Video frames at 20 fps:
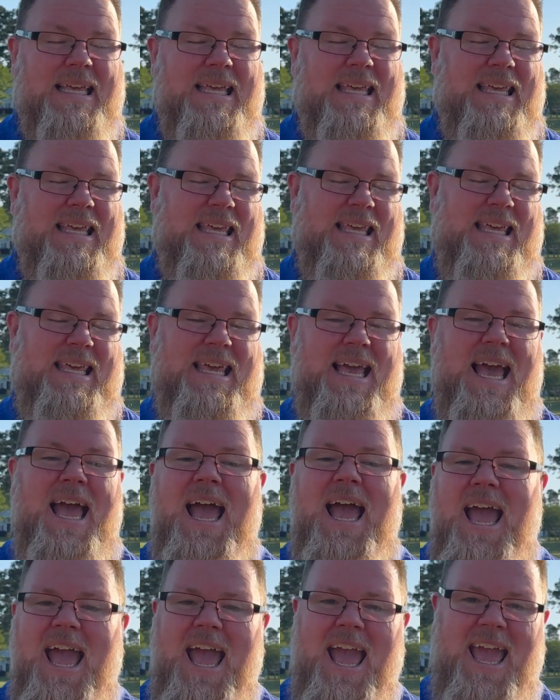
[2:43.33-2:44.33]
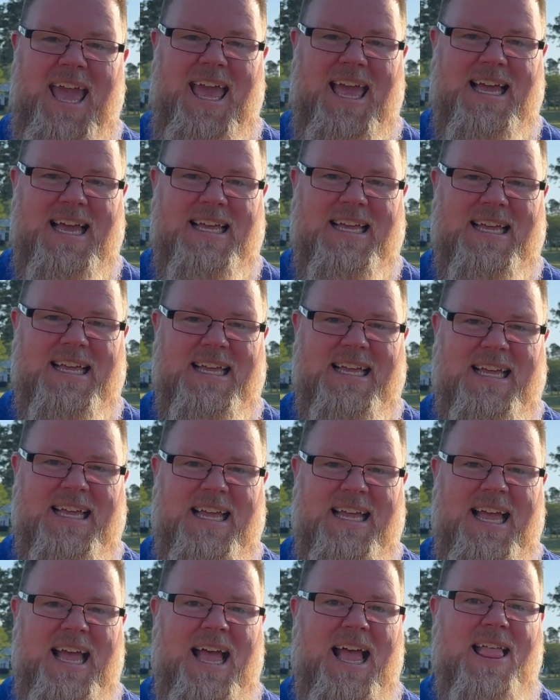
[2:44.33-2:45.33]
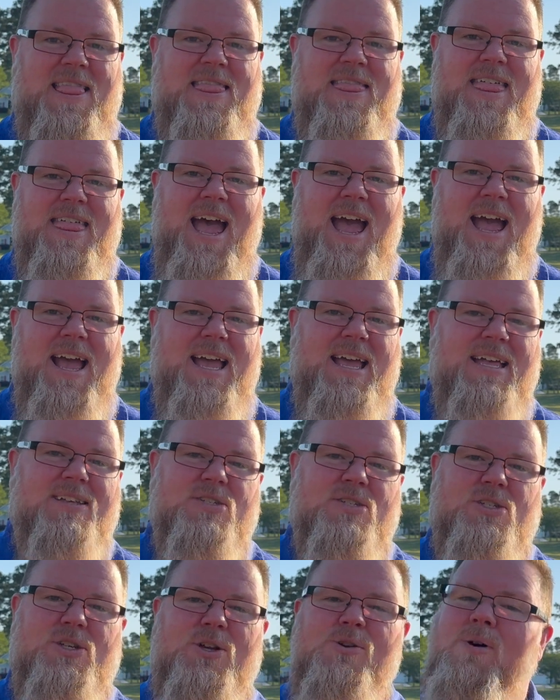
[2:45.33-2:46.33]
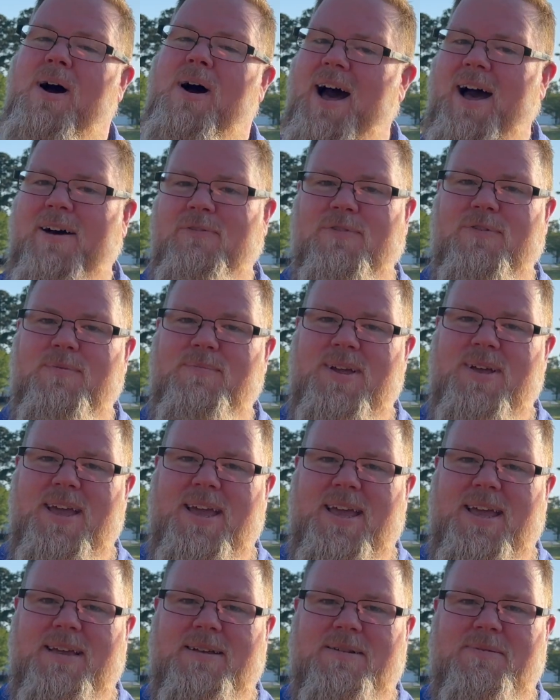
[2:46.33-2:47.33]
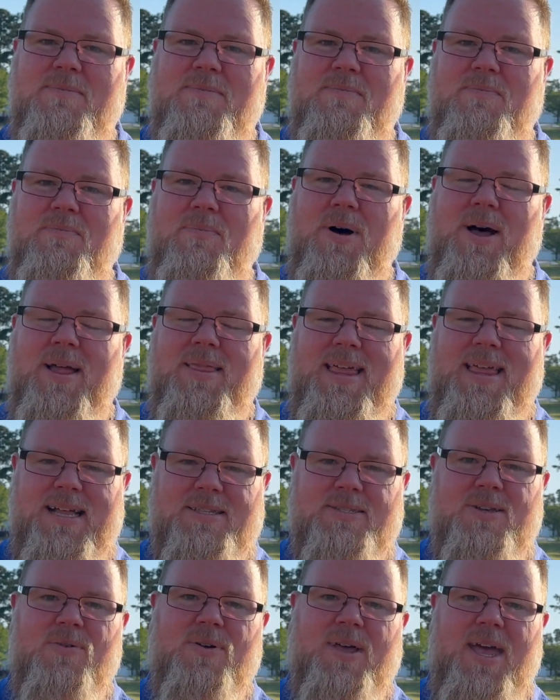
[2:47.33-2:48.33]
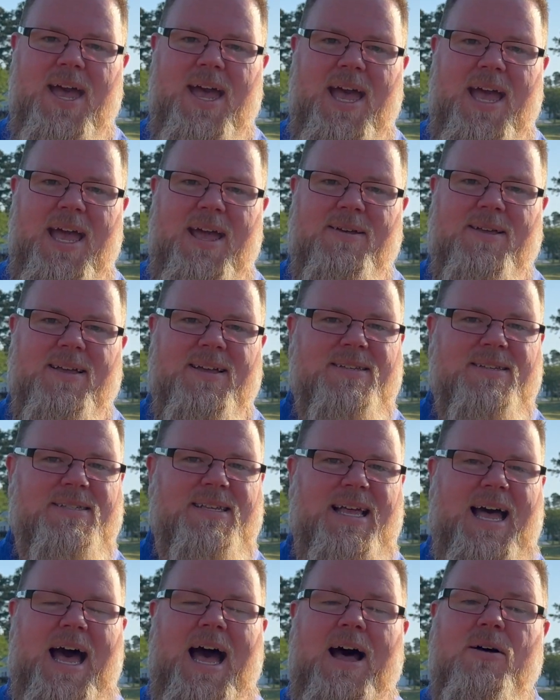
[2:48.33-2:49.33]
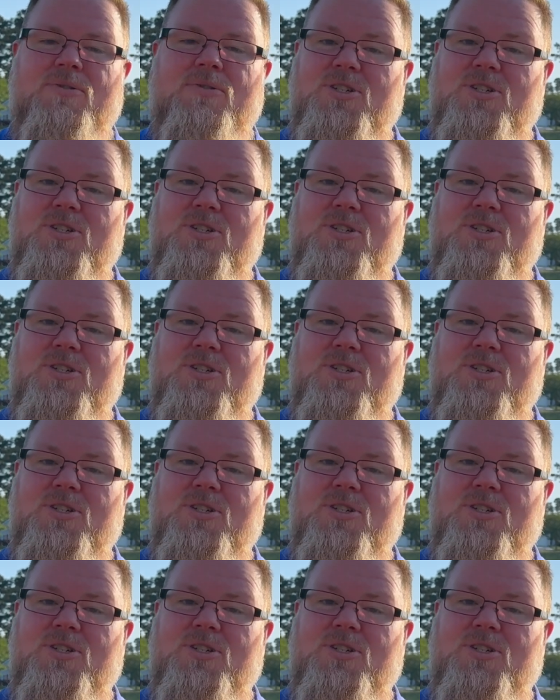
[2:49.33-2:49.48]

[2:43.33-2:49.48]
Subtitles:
Yay! That is too hot for me, but that's okay because I'll